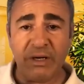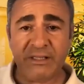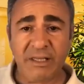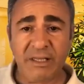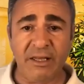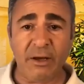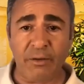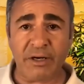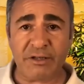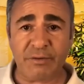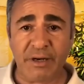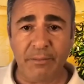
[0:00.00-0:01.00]
see the other
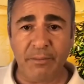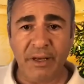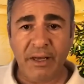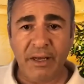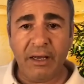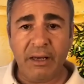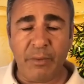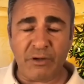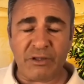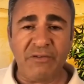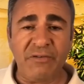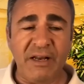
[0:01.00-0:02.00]
extreme
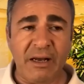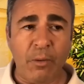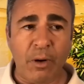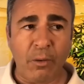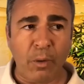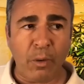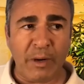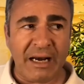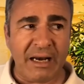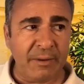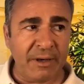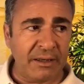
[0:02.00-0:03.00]
because I feel like what we are
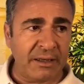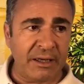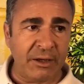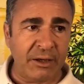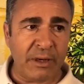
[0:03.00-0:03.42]
living in the